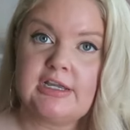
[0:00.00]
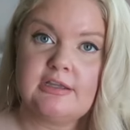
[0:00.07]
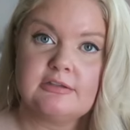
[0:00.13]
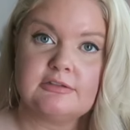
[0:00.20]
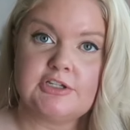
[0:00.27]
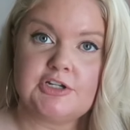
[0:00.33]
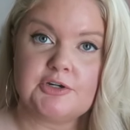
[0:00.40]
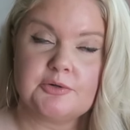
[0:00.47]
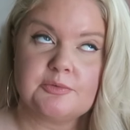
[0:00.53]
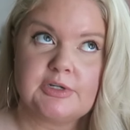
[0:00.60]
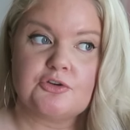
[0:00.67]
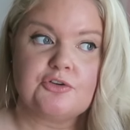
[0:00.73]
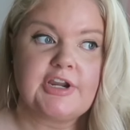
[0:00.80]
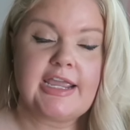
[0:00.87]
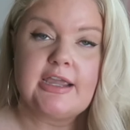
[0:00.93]
to, you know,
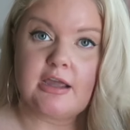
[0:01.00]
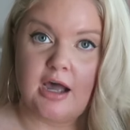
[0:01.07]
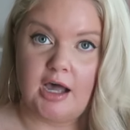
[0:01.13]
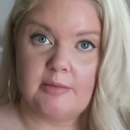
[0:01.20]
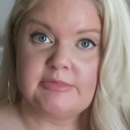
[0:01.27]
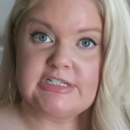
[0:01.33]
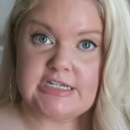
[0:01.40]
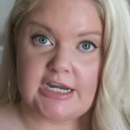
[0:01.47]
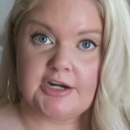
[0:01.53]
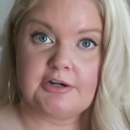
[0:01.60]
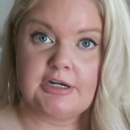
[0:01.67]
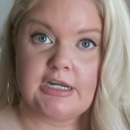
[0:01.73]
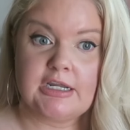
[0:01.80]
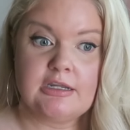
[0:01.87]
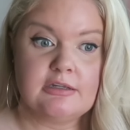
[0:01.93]
create
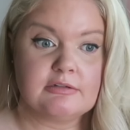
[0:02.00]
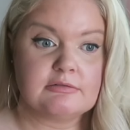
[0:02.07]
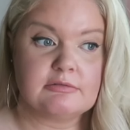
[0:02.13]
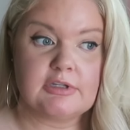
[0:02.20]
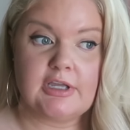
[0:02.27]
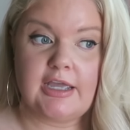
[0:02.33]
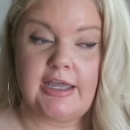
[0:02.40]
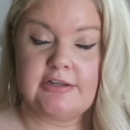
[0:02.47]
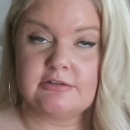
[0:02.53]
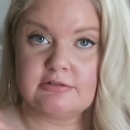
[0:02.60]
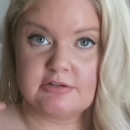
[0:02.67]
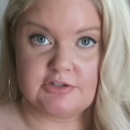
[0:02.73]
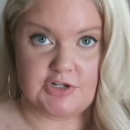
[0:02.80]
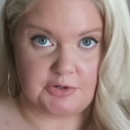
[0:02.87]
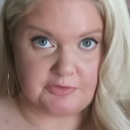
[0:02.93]
commentary
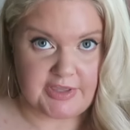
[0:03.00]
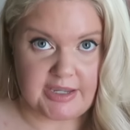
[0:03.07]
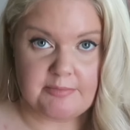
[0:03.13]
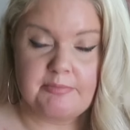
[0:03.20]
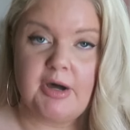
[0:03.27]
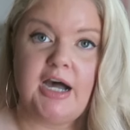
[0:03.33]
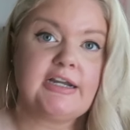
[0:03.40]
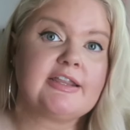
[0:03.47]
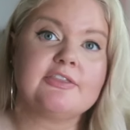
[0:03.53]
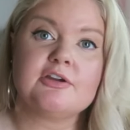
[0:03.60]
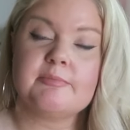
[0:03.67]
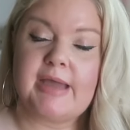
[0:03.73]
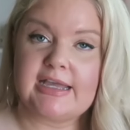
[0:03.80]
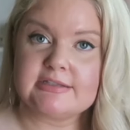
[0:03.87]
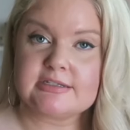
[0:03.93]
and, you know, they embody their
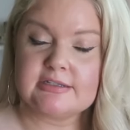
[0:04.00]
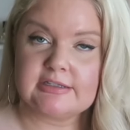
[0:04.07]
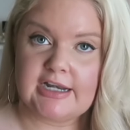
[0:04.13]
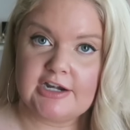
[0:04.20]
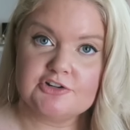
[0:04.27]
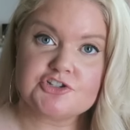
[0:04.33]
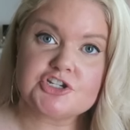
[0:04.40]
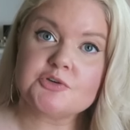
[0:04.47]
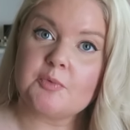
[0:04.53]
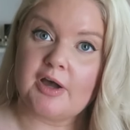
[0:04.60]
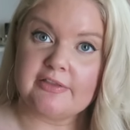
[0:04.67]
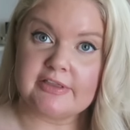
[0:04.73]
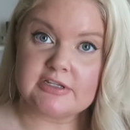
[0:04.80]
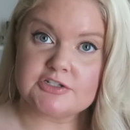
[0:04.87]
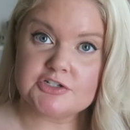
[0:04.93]
masculine energy
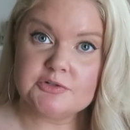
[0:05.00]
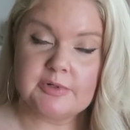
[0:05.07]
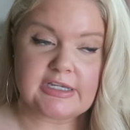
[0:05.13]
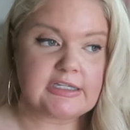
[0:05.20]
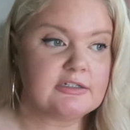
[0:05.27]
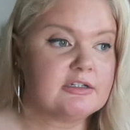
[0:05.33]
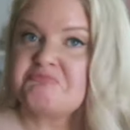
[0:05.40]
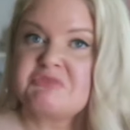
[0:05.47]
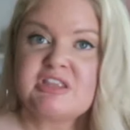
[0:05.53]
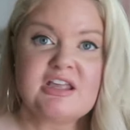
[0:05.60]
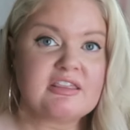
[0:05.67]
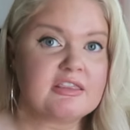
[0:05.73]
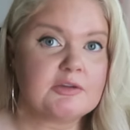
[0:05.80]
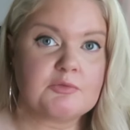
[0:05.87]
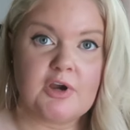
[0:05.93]
while they do it,
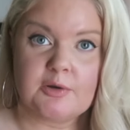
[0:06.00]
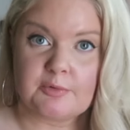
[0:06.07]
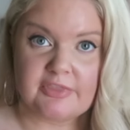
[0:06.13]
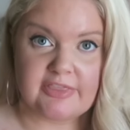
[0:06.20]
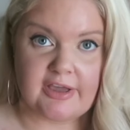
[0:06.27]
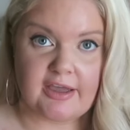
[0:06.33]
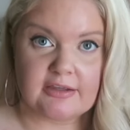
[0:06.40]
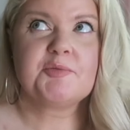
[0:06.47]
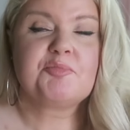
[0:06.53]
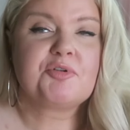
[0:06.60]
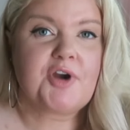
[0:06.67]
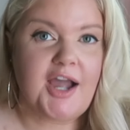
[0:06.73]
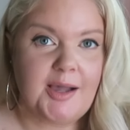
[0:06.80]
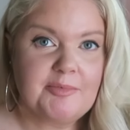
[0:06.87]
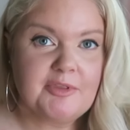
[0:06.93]
nothing wrong with that. The
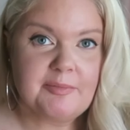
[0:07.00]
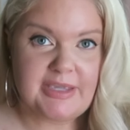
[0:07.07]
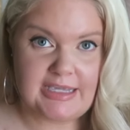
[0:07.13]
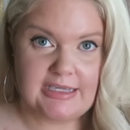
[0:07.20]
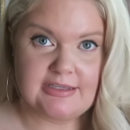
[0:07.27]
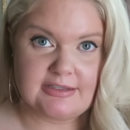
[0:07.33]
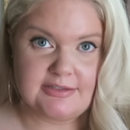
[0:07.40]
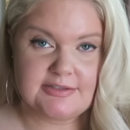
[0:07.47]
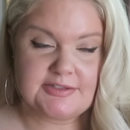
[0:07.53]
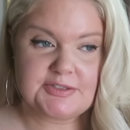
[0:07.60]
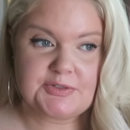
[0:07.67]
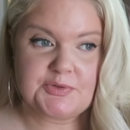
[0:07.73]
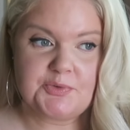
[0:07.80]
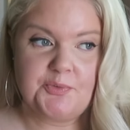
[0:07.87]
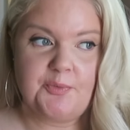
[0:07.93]
problem is
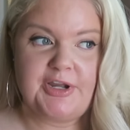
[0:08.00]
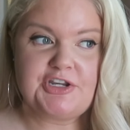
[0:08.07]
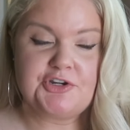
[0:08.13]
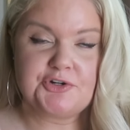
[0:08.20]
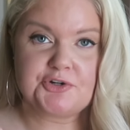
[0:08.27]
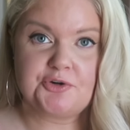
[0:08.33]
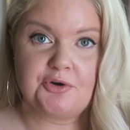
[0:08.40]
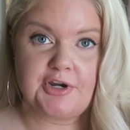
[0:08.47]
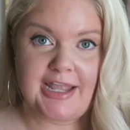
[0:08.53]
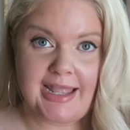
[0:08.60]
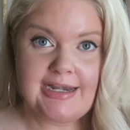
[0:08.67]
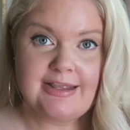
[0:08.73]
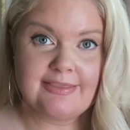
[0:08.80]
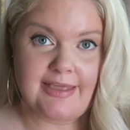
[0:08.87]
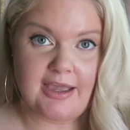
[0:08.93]
when you're
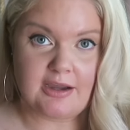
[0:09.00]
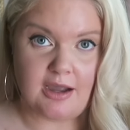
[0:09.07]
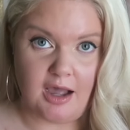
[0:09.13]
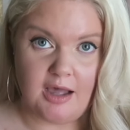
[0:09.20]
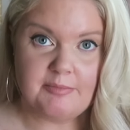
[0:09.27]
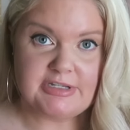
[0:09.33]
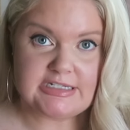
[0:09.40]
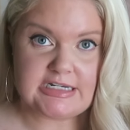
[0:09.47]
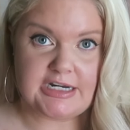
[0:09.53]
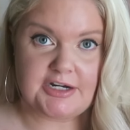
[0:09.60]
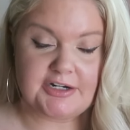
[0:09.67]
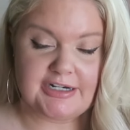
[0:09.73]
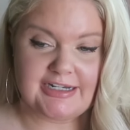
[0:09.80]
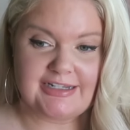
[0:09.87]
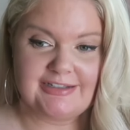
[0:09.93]
creating that
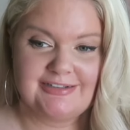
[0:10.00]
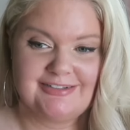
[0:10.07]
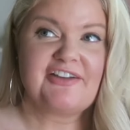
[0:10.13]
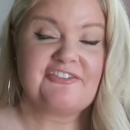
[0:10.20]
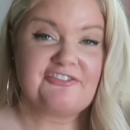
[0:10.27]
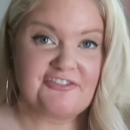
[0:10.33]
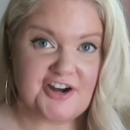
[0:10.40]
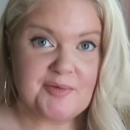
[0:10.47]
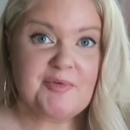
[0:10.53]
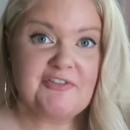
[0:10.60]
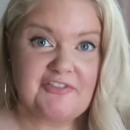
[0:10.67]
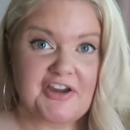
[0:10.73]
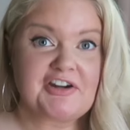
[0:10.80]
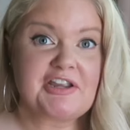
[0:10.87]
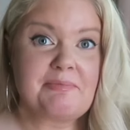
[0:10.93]
commentary from a
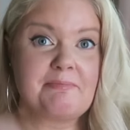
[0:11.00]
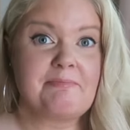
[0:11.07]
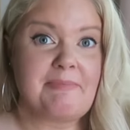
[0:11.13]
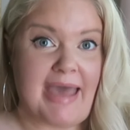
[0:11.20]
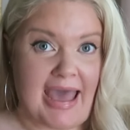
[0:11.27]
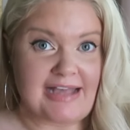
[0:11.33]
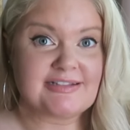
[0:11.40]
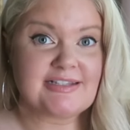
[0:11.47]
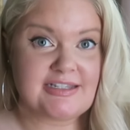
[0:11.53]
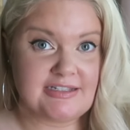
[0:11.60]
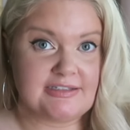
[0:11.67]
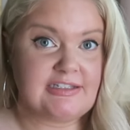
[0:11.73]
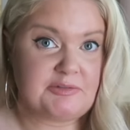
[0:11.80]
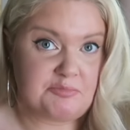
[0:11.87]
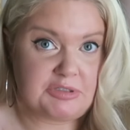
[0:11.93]
very
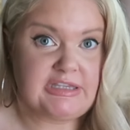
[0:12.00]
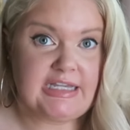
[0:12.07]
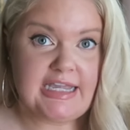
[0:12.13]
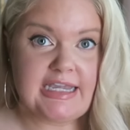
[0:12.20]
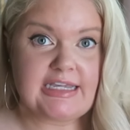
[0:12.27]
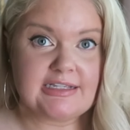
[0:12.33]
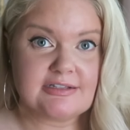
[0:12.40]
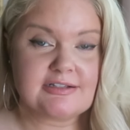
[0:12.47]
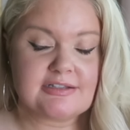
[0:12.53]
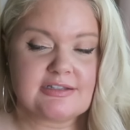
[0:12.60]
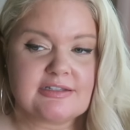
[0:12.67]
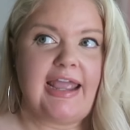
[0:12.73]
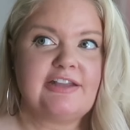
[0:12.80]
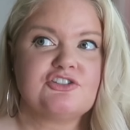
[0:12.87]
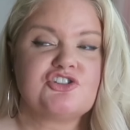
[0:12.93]
masculine
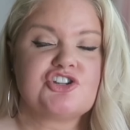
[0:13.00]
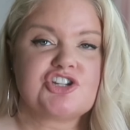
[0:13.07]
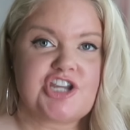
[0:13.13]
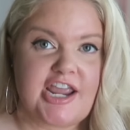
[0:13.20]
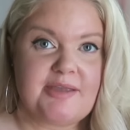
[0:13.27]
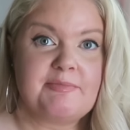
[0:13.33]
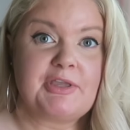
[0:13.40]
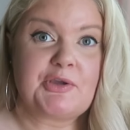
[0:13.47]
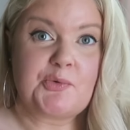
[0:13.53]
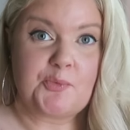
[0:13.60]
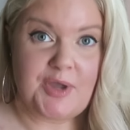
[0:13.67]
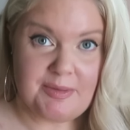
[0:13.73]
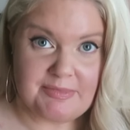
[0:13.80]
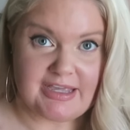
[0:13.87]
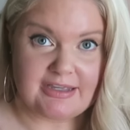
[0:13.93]
place and shaming
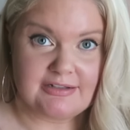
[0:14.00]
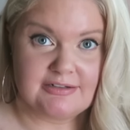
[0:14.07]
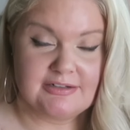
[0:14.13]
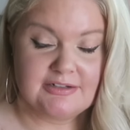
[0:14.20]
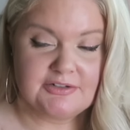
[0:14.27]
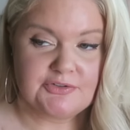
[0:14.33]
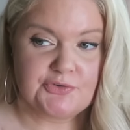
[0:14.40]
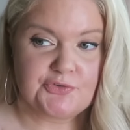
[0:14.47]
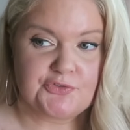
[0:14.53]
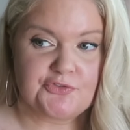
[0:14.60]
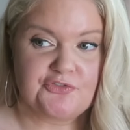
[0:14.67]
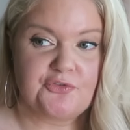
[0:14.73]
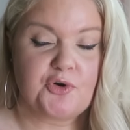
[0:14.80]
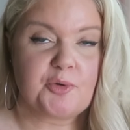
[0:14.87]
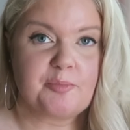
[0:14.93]
women
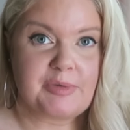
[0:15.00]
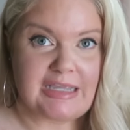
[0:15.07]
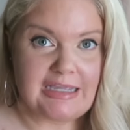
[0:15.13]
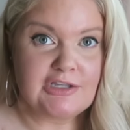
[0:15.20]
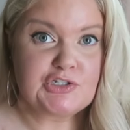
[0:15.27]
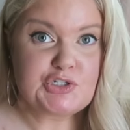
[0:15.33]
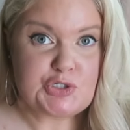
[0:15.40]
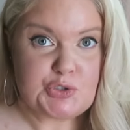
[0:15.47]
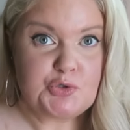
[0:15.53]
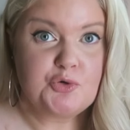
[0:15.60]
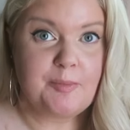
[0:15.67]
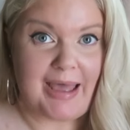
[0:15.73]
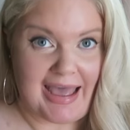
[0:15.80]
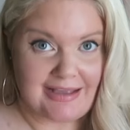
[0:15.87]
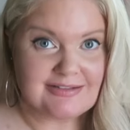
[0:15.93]
for being too
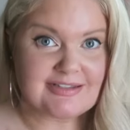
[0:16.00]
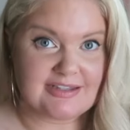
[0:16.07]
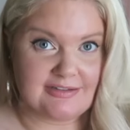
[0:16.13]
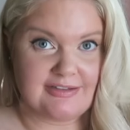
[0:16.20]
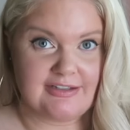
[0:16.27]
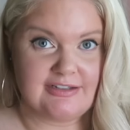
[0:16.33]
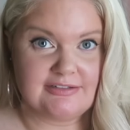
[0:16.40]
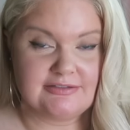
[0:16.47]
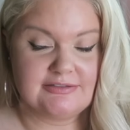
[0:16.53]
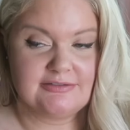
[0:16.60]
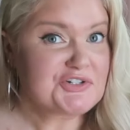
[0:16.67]
masculine.